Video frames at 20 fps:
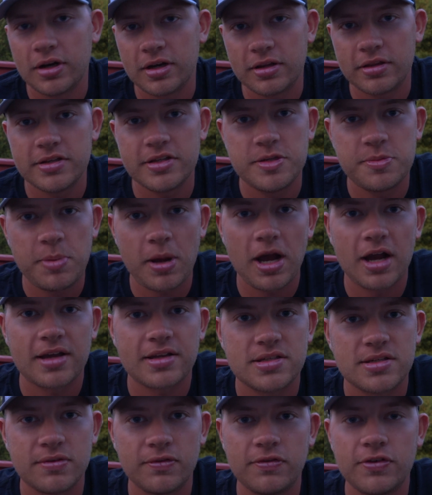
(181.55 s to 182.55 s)
into these
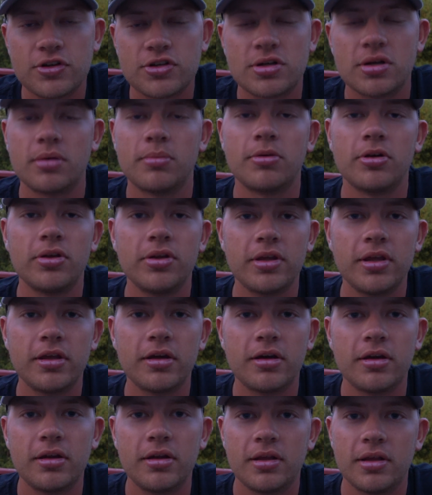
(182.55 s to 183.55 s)
pockets and fishing them really
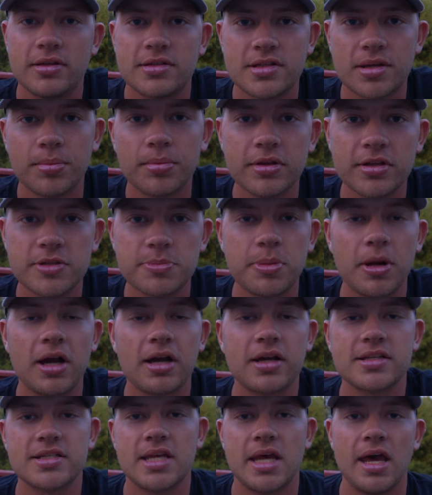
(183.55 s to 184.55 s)
good, and some of these
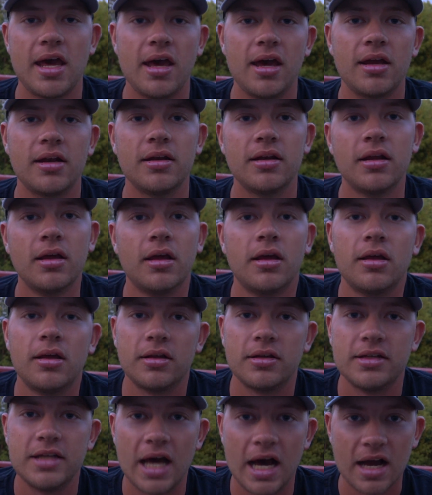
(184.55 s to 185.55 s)
pockets had
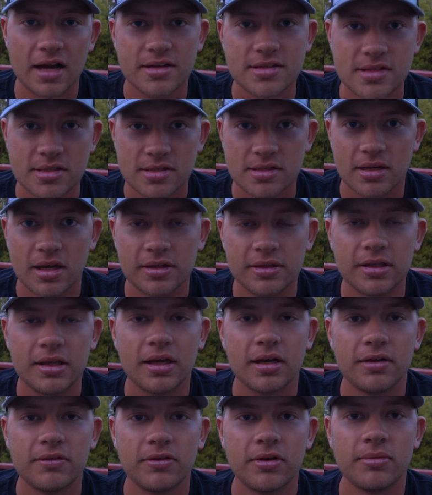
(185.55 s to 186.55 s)
docks at the
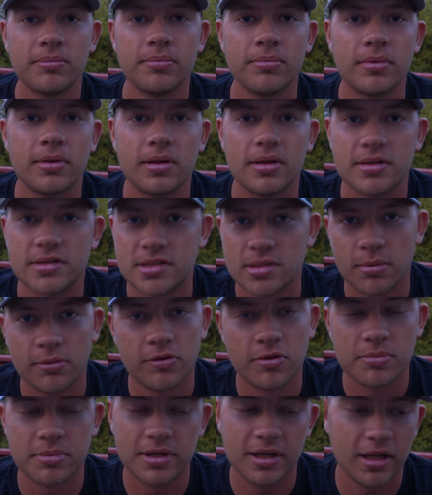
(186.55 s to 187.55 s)
end of them, and some of
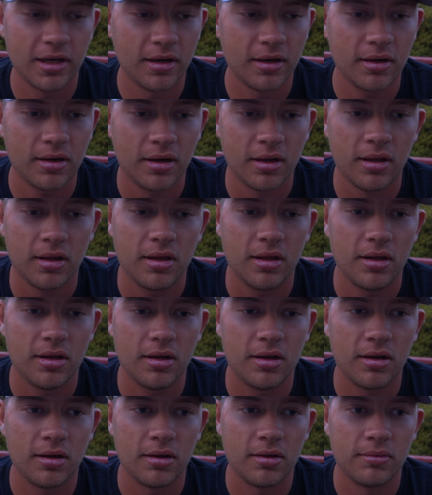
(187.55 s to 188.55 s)
them didn't.
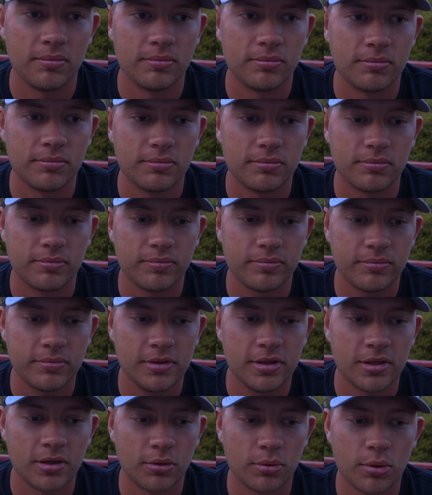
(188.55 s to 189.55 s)

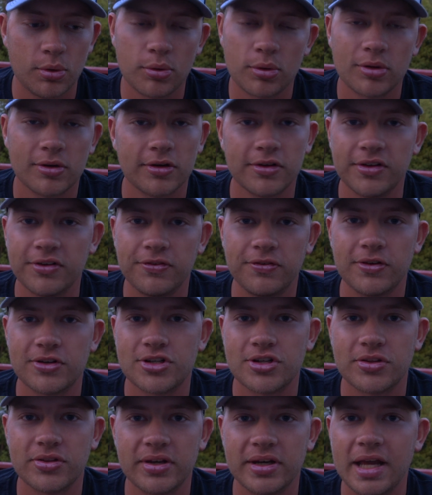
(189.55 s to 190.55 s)
You know, we weren't really
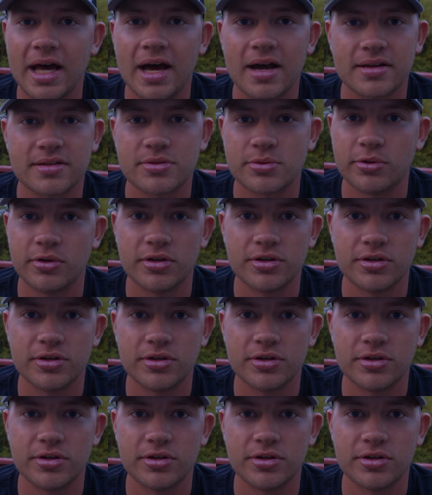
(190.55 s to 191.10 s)
fishing the docks. We